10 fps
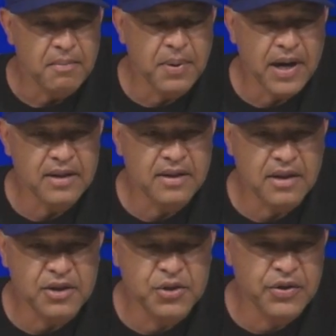But
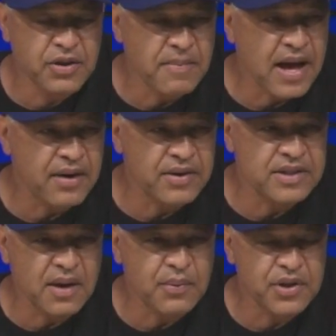the truth of the matter is
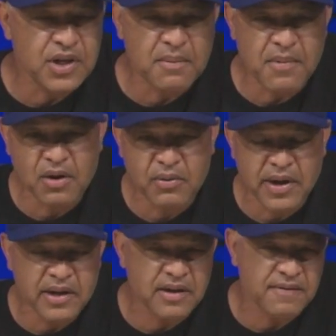that when you're talking about
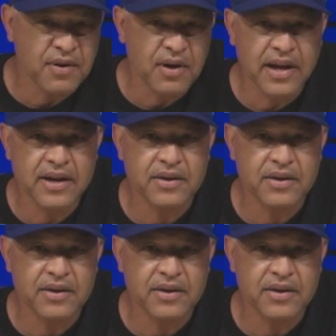Greinke, Verlander,